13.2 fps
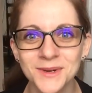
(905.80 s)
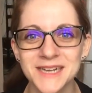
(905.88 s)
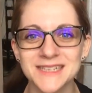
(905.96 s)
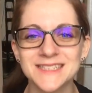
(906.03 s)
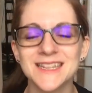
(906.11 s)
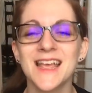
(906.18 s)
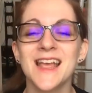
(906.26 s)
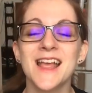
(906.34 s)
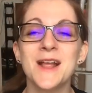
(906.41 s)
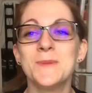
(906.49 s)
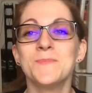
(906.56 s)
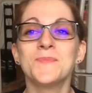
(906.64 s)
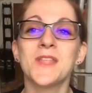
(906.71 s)
twice.
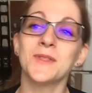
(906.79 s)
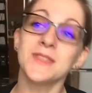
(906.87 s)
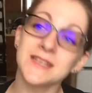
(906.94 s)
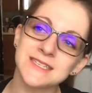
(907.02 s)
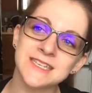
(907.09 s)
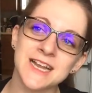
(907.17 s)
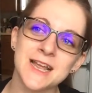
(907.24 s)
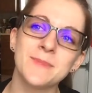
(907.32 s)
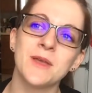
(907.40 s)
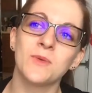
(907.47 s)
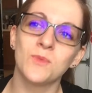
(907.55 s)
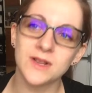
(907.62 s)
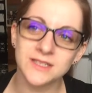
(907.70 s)
Now this time
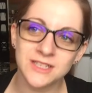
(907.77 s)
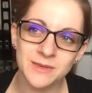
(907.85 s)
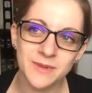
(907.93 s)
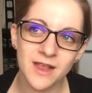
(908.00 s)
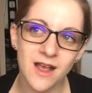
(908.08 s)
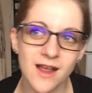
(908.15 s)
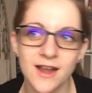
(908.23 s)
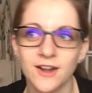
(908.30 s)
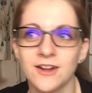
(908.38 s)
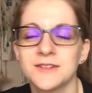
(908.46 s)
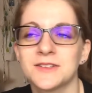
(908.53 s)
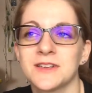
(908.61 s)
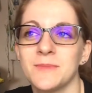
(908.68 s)
it was gonna be higher.
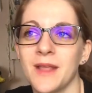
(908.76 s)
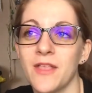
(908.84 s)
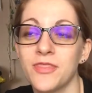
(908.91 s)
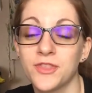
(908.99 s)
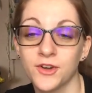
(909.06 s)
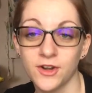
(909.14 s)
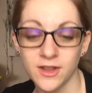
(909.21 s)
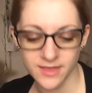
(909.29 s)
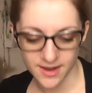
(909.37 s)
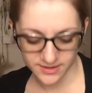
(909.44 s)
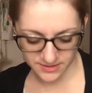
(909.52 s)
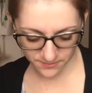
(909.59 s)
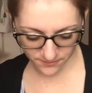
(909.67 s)
It was gonna be at
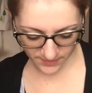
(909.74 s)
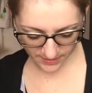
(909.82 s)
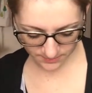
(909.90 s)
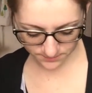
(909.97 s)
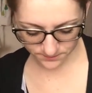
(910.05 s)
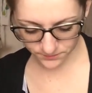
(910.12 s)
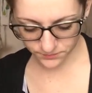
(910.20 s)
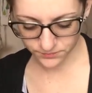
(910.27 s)
30,000 feet,